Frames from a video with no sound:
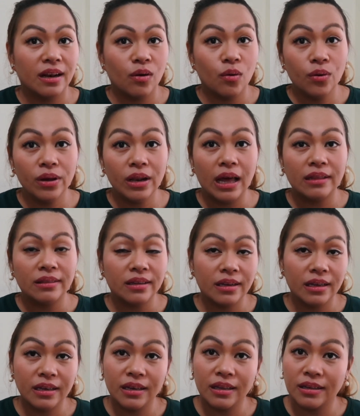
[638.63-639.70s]
oil,
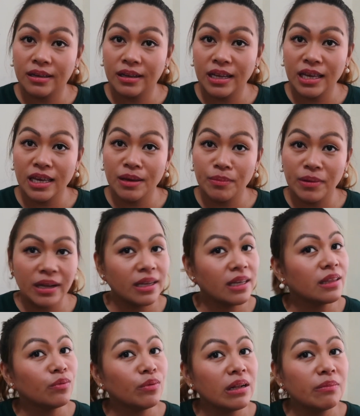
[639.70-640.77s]
anti-wrinkle cream, and
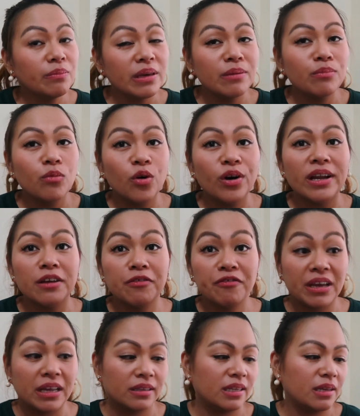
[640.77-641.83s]
it will be more
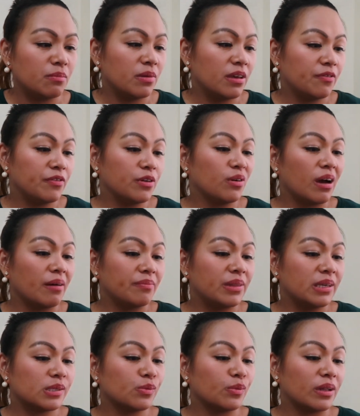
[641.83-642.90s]
effective if you have
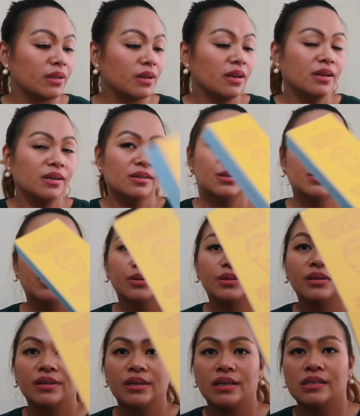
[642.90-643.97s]
this one. So
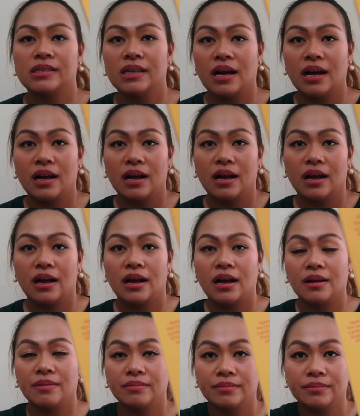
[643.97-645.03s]
there is a
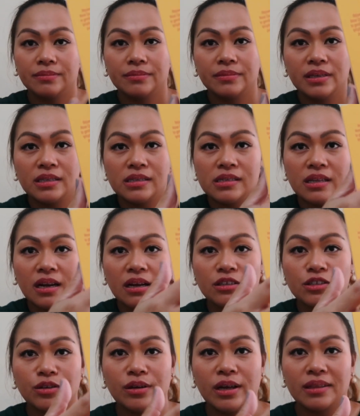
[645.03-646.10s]

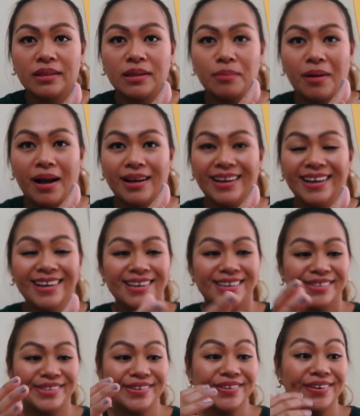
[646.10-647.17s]
instruction at the back.
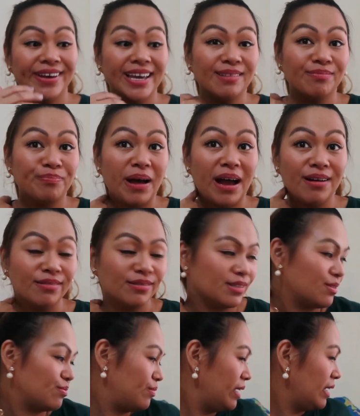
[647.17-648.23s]
So 8
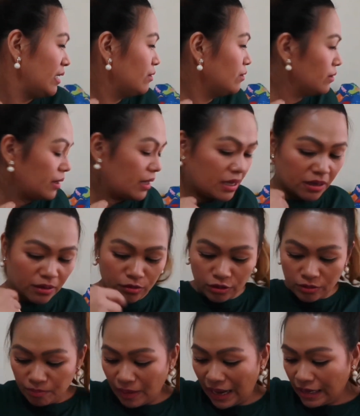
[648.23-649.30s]
pounds, really good
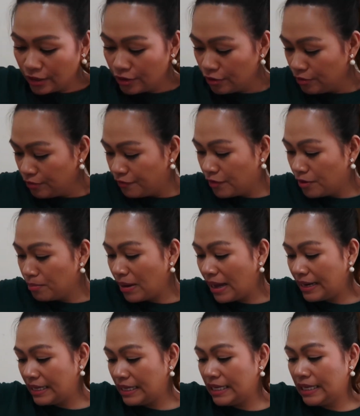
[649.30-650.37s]
value for
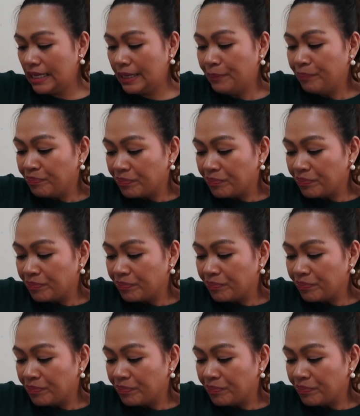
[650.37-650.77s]
money.